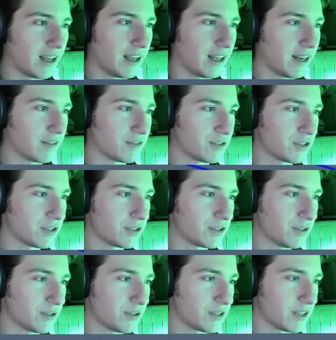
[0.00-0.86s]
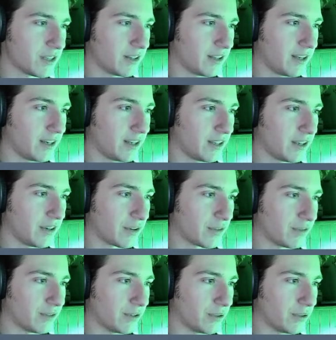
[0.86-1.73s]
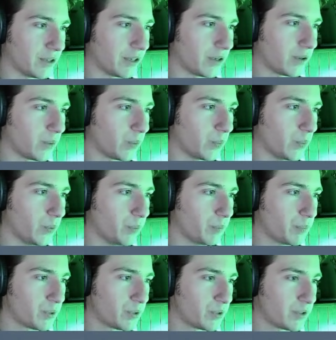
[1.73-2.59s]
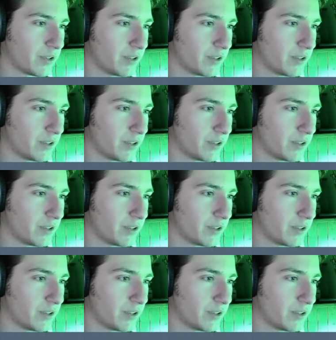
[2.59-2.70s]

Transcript: I've just noticed the landing gear floating. Whoops.